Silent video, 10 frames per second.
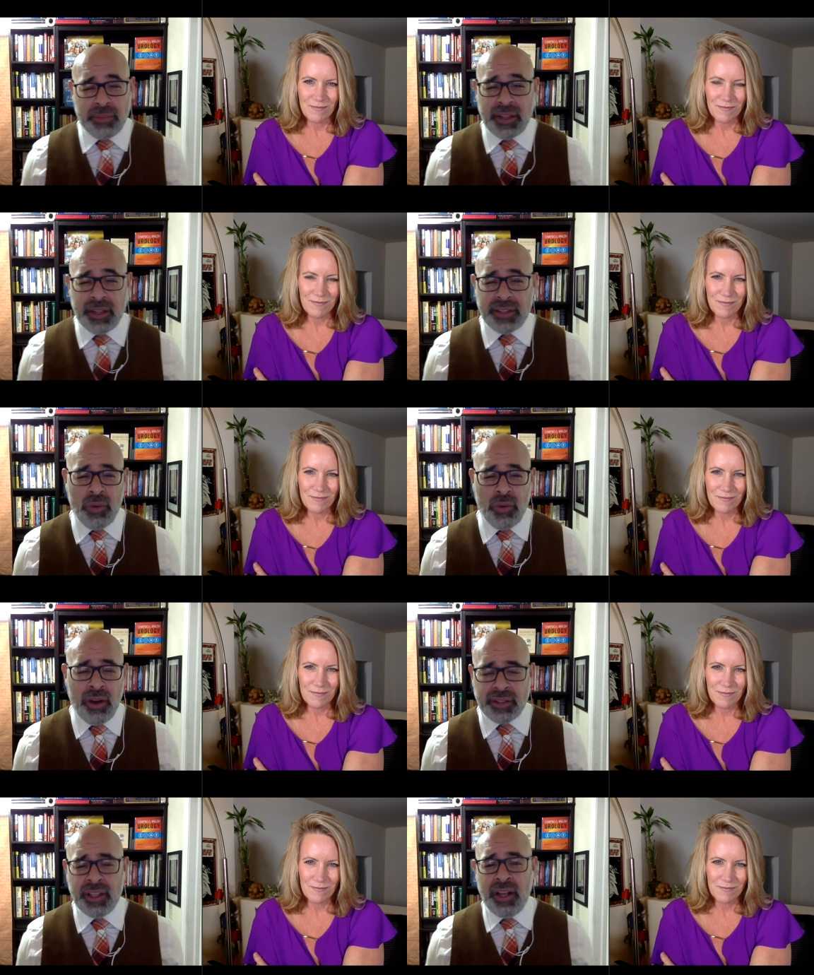Speaker 1: that they
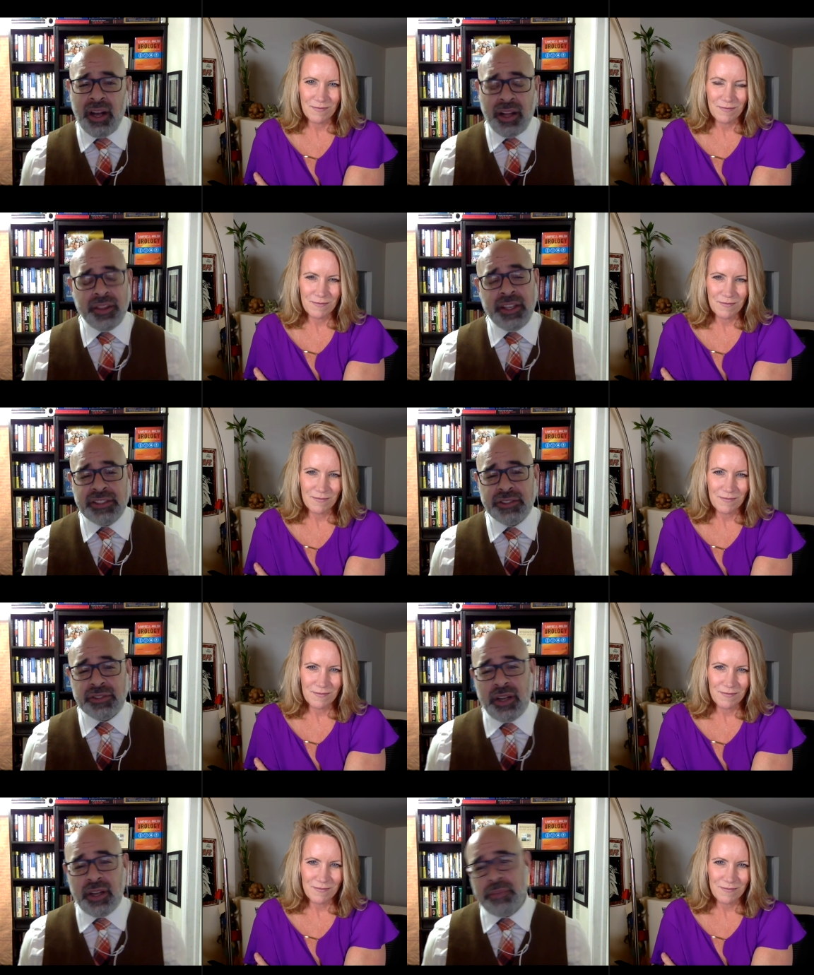want, uh, they need
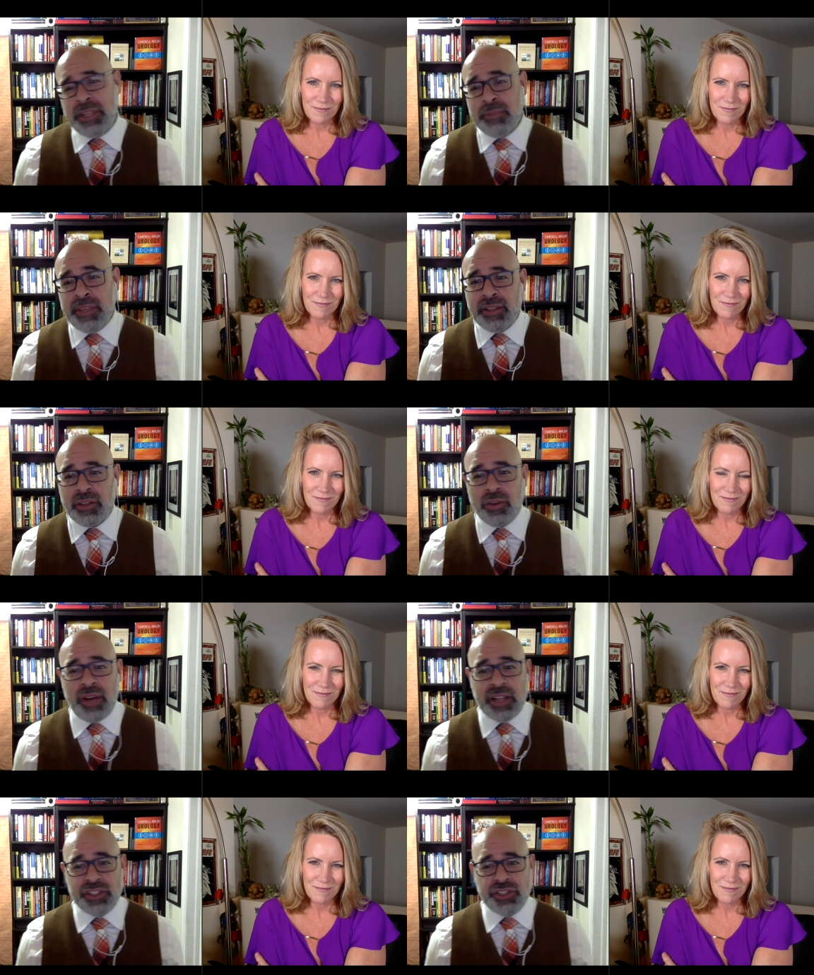to uh, meet me in the
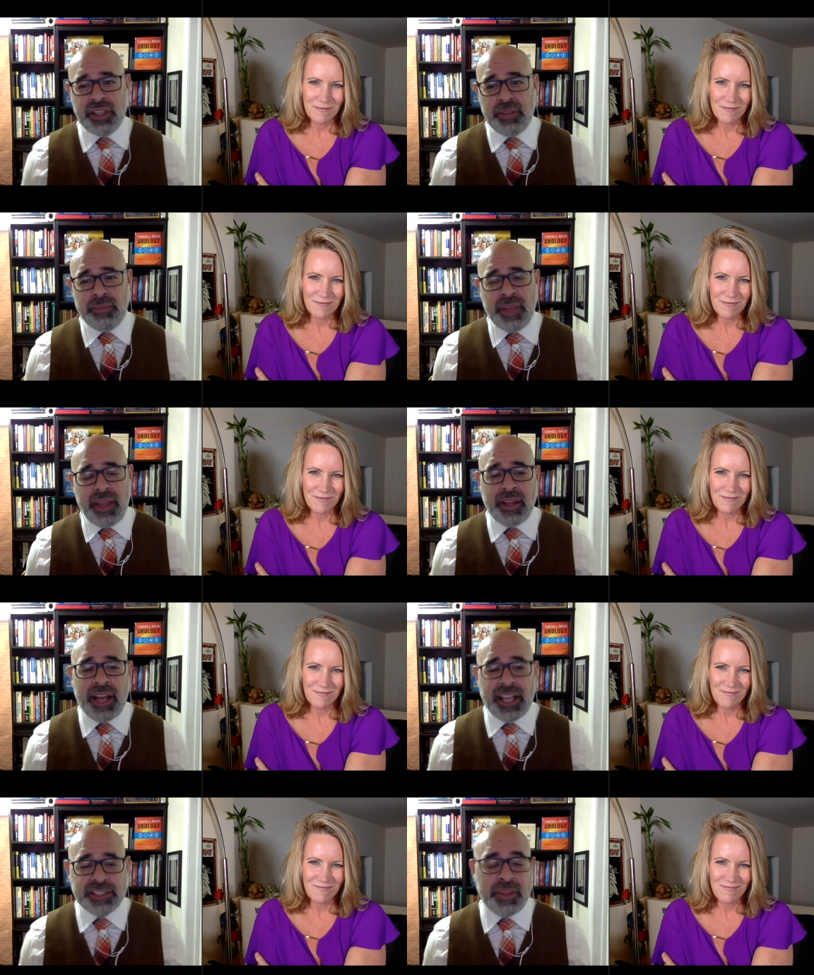garage gym and
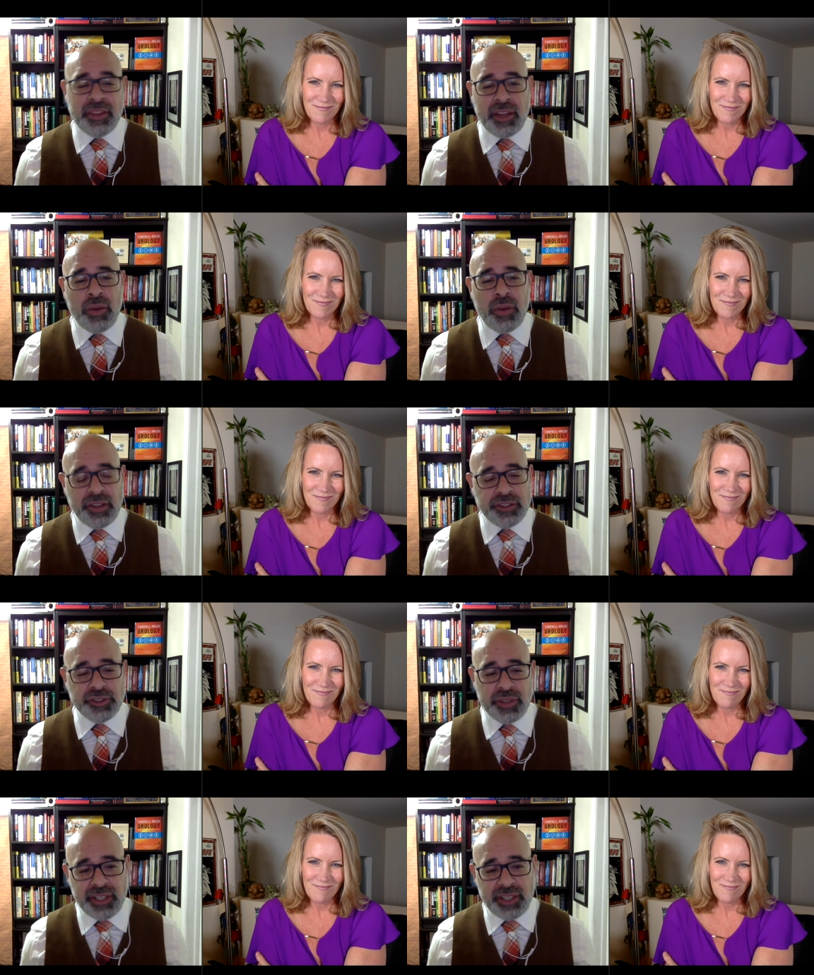ask me there while they're
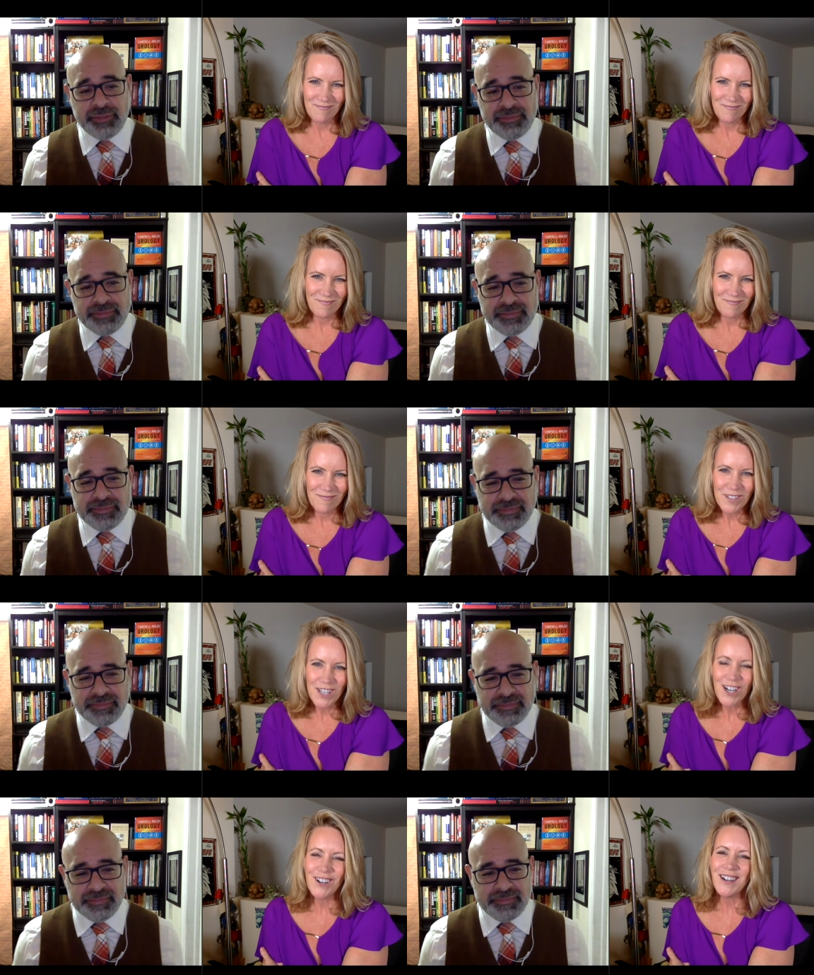training.
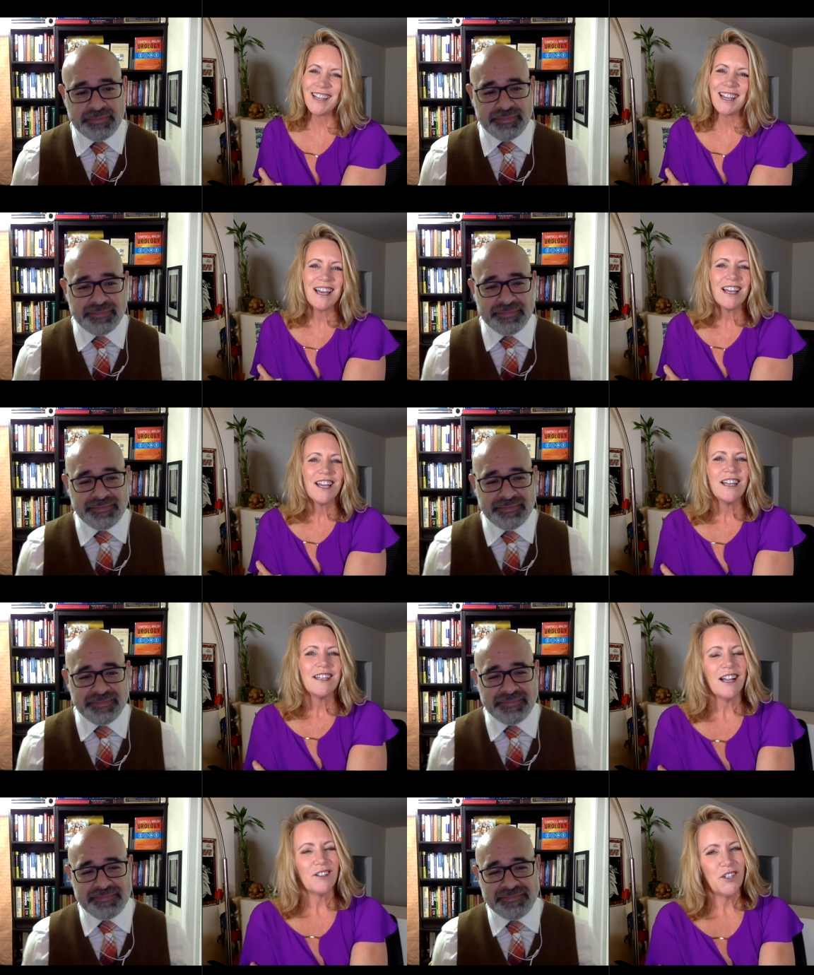
Speaker 2: All right.
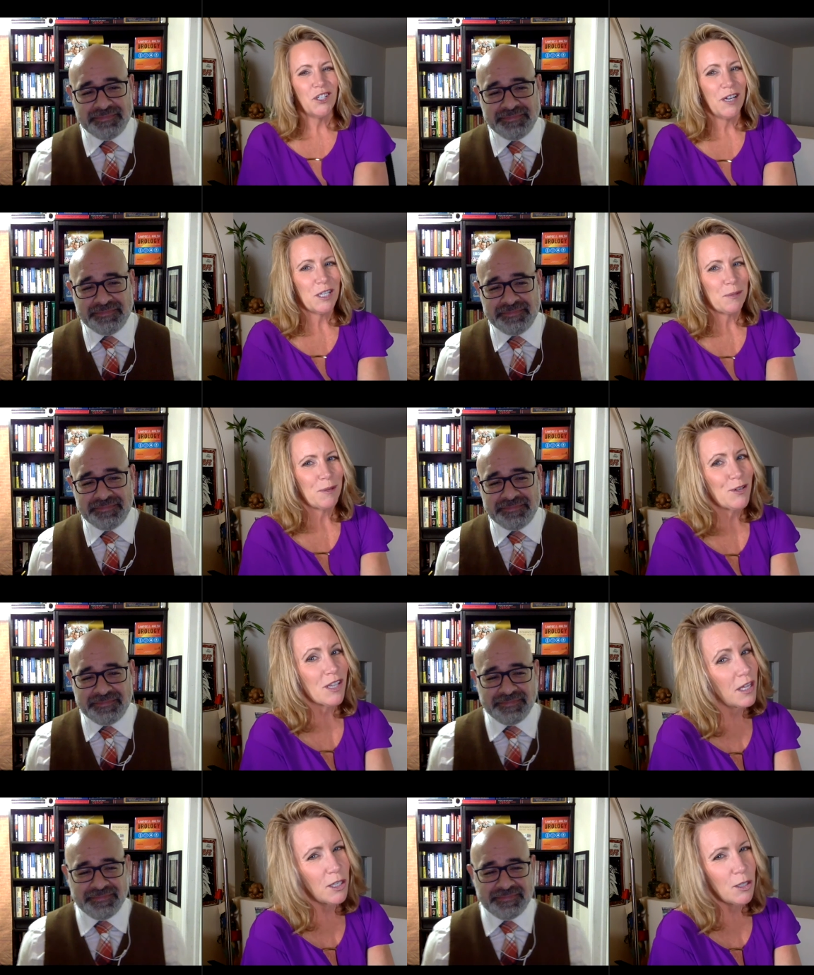Doctor Geo
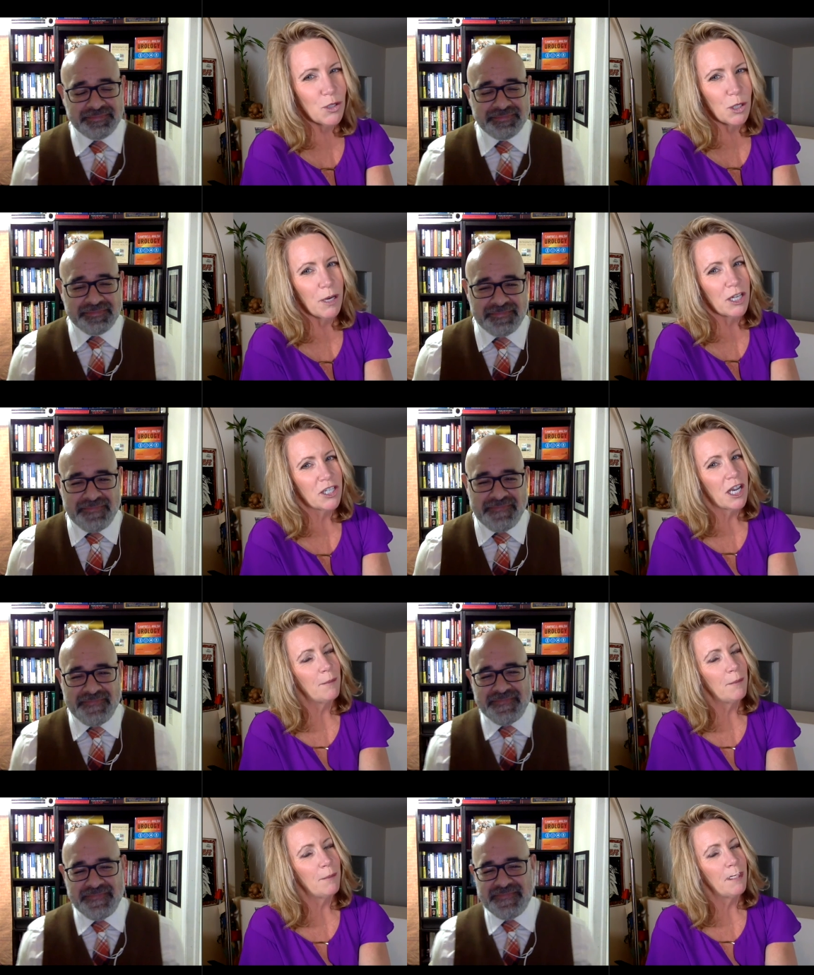Espinosa, thank you so much.
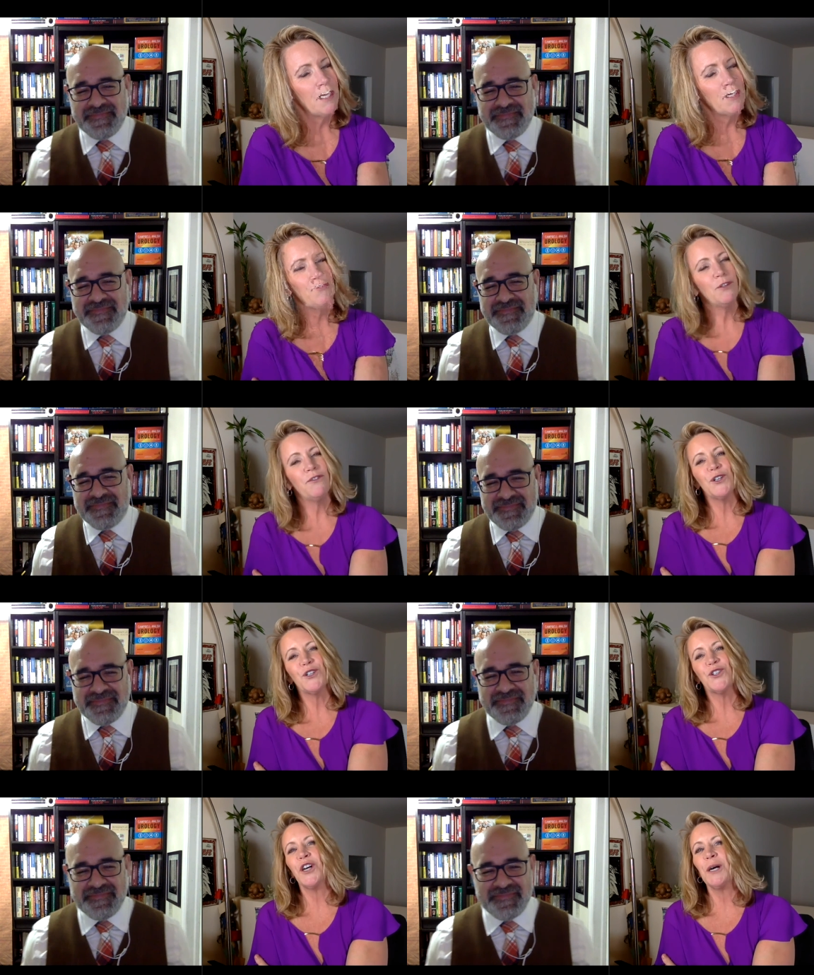Coming at you
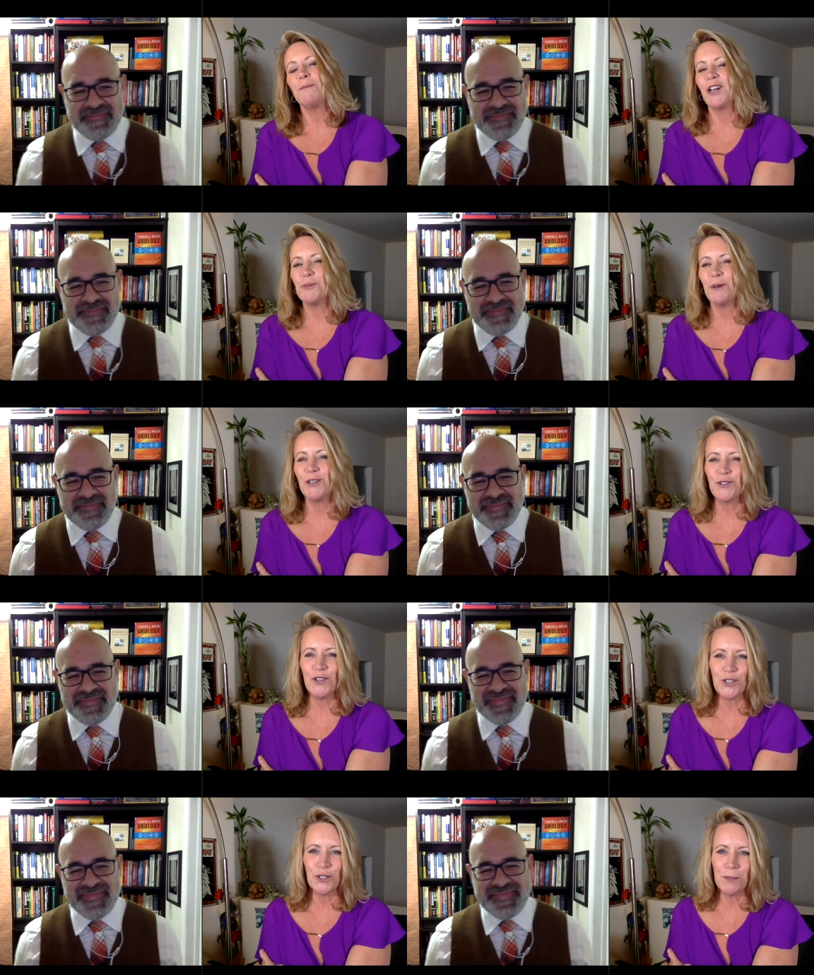folks from Natural
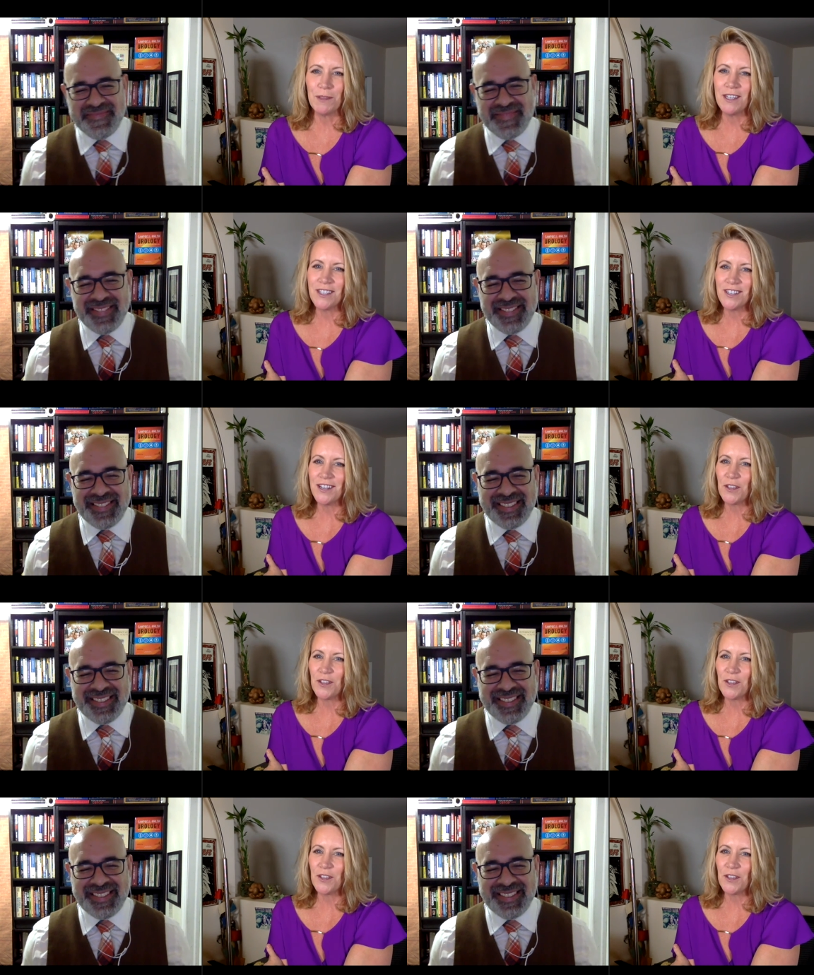Partners Fullscript. This is